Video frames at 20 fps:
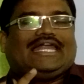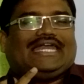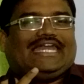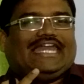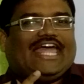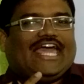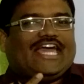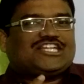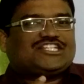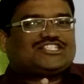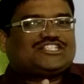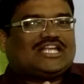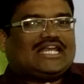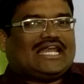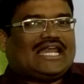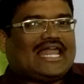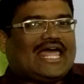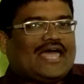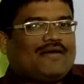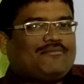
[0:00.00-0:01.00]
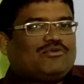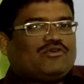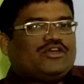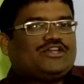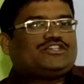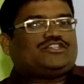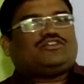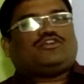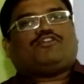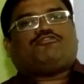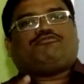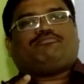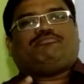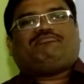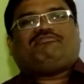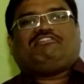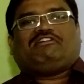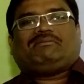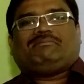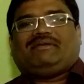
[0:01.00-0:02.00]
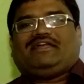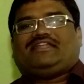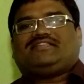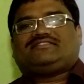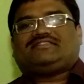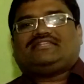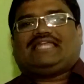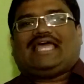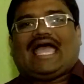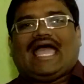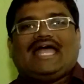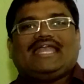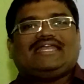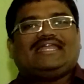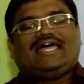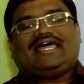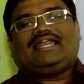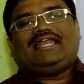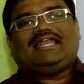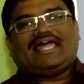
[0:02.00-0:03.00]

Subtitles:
National Laboratory for Medicine